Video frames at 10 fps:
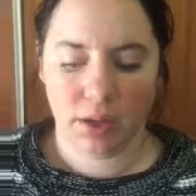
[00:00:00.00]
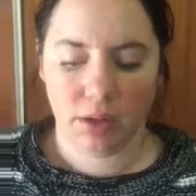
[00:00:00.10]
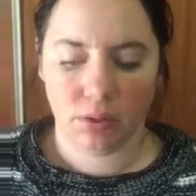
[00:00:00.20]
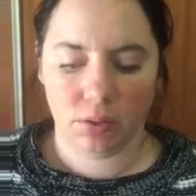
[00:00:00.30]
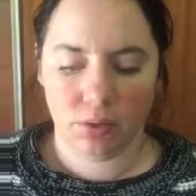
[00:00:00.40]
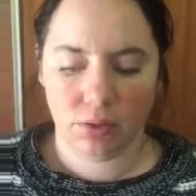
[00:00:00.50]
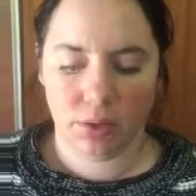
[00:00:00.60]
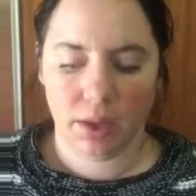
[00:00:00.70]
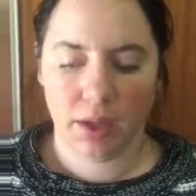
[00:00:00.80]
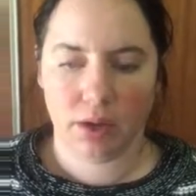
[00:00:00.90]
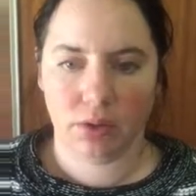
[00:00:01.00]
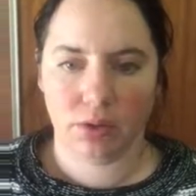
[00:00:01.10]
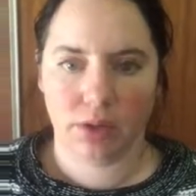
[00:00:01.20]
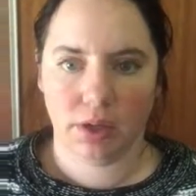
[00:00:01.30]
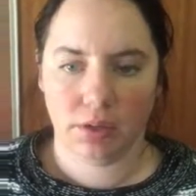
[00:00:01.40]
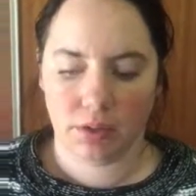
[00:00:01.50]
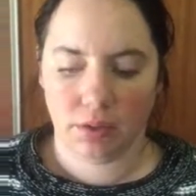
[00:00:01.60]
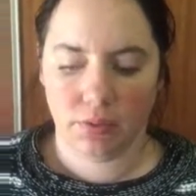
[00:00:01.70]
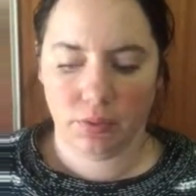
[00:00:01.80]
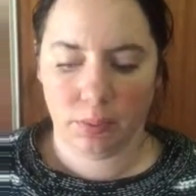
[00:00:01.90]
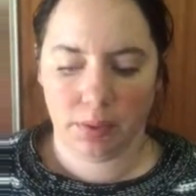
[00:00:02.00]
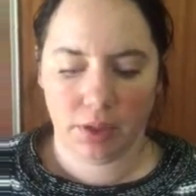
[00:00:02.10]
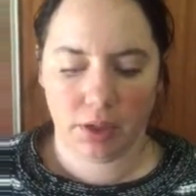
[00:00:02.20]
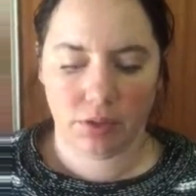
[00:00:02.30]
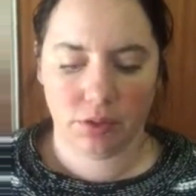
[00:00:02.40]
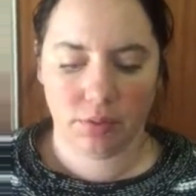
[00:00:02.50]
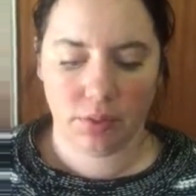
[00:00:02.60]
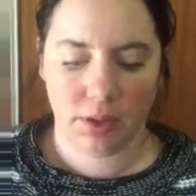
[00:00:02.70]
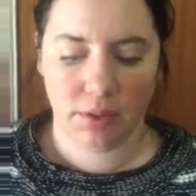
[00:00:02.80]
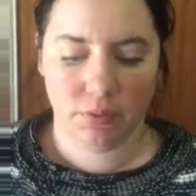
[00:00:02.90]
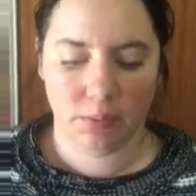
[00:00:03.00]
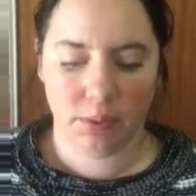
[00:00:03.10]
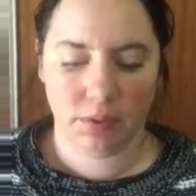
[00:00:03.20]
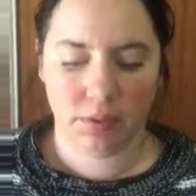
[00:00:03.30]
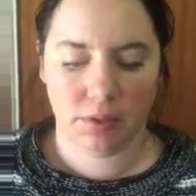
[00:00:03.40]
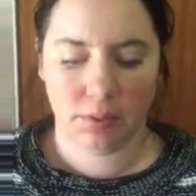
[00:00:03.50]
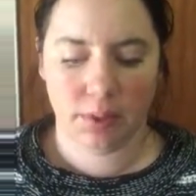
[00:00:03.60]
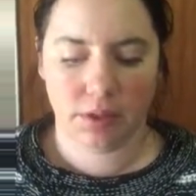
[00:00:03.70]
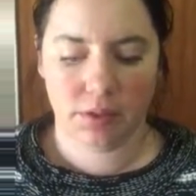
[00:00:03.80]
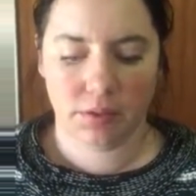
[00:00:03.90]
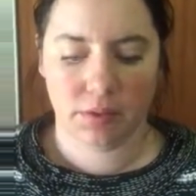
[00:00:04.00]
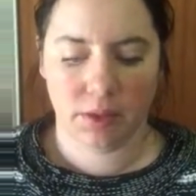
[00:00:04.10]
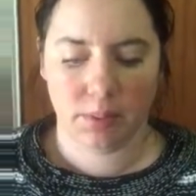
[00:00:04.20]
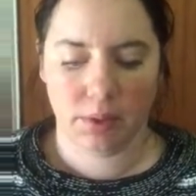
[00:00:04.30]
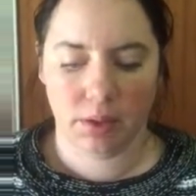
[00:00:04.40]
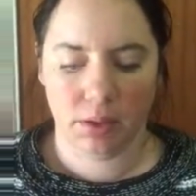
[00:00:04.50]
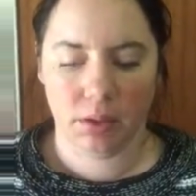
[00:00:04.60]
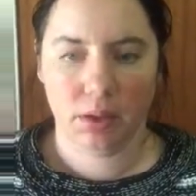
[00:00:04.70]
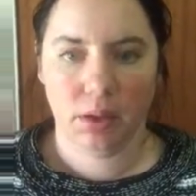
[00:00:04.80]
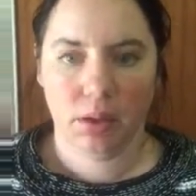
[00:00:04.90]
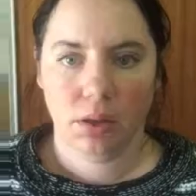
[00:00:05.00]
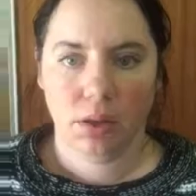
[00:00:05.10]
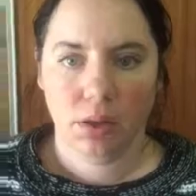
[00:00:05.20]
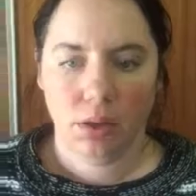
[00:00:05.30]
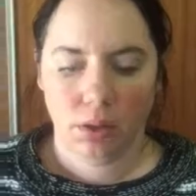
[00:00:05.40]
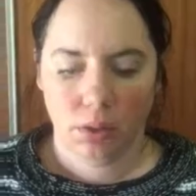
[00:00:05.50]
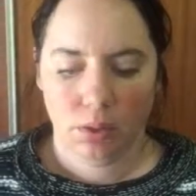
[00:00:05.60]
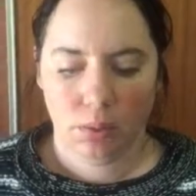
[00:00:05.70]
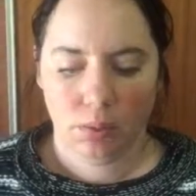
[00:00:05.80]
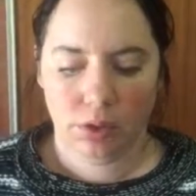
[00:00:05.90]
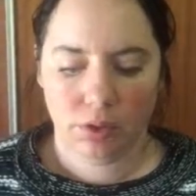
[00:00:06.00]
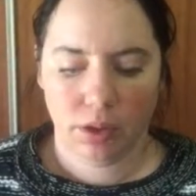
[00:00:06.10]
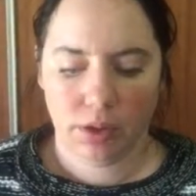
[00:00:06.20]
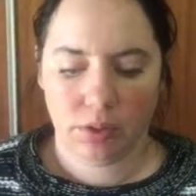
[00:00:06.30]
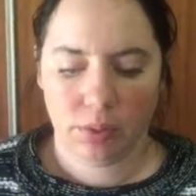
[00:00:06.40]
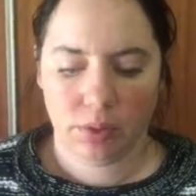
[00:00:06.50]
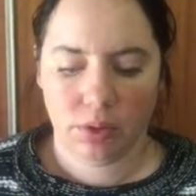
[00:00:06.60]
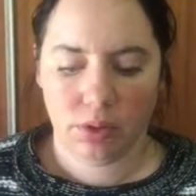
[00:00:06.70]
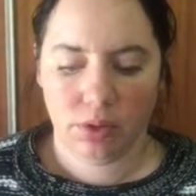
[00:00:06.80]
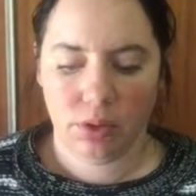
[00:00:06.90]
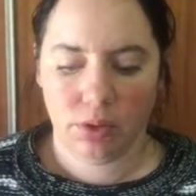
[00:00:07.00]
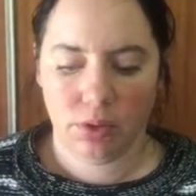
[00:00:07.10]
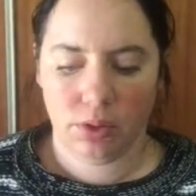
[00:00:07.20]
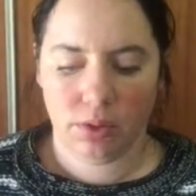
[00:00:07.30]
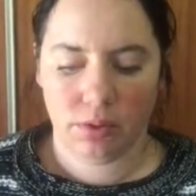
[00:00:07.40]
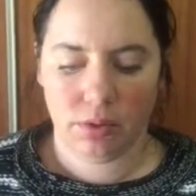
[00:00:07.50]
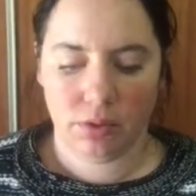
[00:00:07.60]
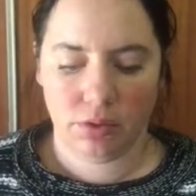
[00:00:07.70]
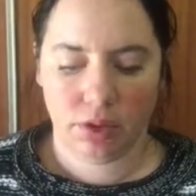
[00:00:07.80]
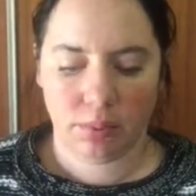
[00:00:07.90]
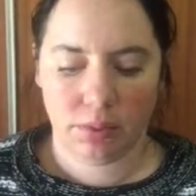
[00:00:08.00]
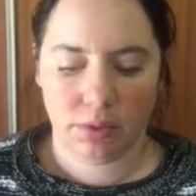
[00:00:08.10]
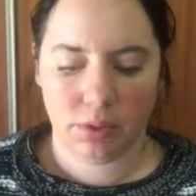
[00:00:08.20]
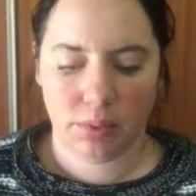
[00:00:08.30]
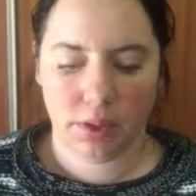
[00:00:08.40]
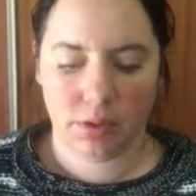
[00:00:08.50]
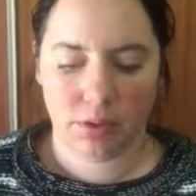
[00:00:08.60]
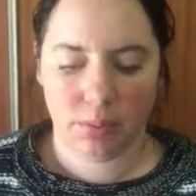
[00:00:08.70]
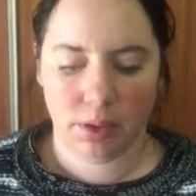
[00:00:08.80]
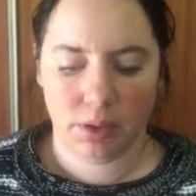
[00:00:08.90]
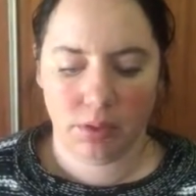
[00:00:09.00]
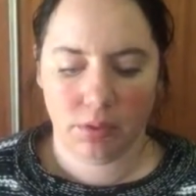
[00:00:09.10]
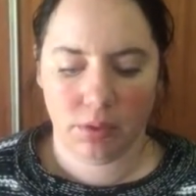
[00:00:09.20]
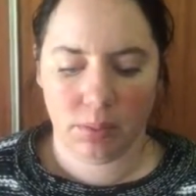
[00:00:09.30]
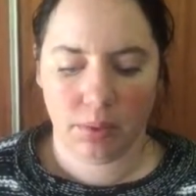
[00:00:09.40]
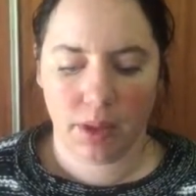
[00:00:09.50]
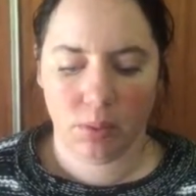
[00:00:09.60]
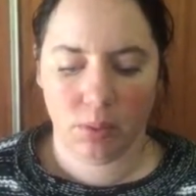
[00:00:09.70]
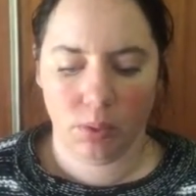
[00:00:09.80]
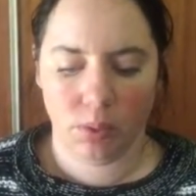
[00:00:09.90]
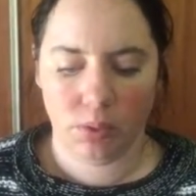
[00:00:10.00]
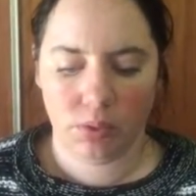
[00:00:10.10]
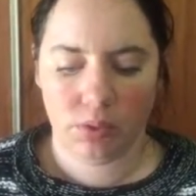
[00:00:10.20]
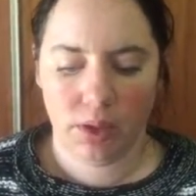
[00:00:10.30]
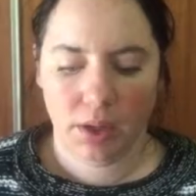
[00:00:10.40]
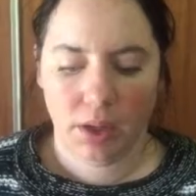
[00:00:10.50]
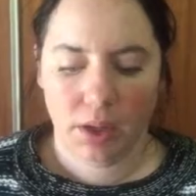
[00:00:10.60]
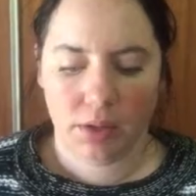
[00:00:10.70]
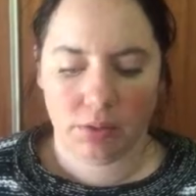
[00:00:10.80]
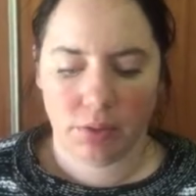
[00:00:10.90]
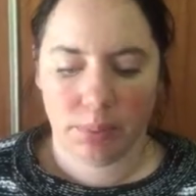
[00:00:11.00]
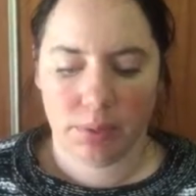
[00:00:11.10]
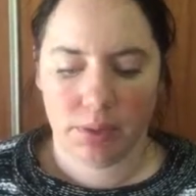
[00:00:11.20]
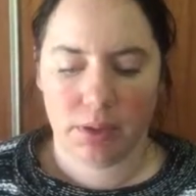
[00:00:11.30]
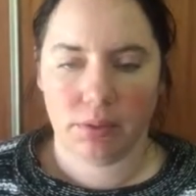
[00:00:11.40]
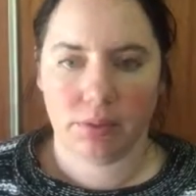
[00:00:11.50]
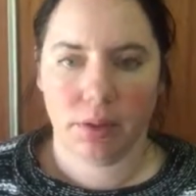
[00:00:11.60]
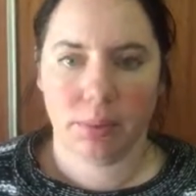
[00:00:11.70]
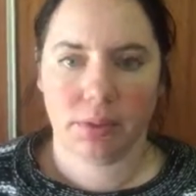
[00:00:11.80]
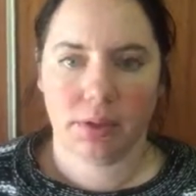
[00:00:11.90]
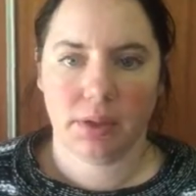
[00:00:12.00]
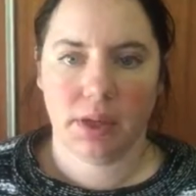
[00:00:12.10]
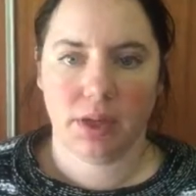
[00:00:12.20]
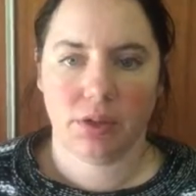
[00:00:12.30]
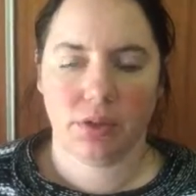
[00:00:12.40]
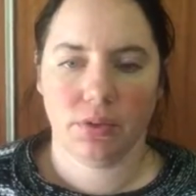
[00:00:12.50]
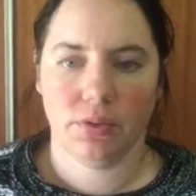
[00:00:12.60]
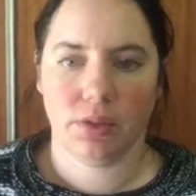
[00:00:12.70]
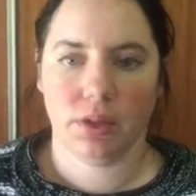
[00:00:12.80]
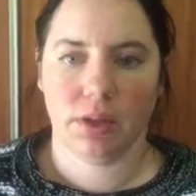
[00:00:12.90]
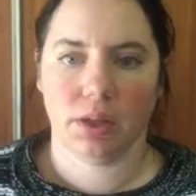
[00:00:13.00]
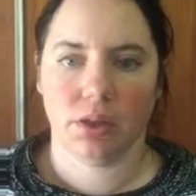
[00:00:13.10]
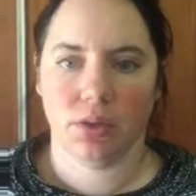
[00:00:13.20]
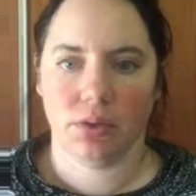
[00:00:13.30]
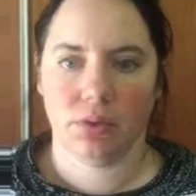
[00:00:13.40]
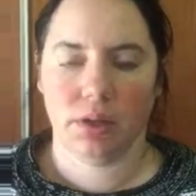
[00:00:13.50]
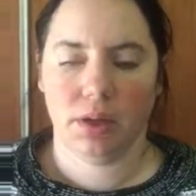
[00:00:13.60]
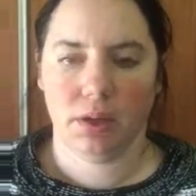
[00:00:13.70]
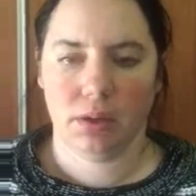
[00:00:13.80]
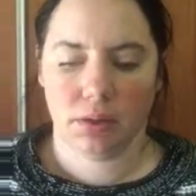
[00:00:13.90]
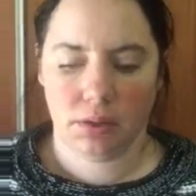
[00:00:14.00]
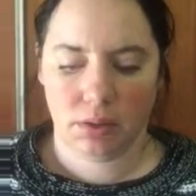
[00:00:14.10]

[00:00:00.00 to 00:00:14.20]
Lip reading: and adult, the carer or teacher, for protection and relief from these situations that they were in. We tried to include the audience in the trapped situation by using the black walls as a representation of feeling closed in.